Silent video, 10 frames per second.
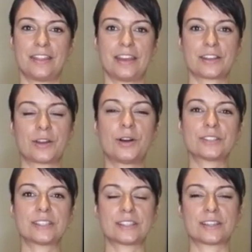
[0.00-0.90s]
That
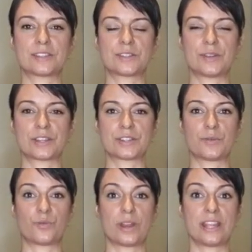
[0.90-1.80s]
causes us to
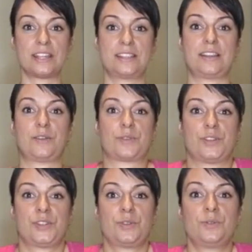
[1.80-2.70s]
actually raise our
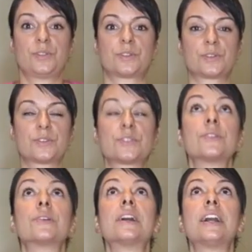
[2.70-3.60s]
shoulders,
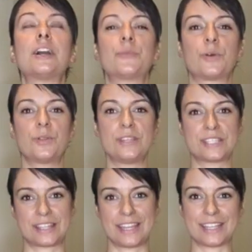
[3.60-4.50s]
look up, all
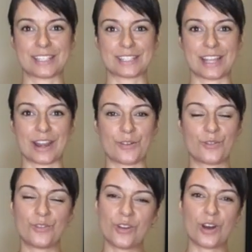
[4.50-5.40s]
these things that
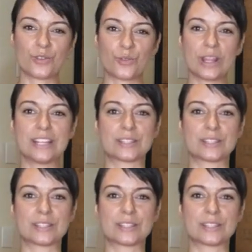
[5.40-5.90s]
are not really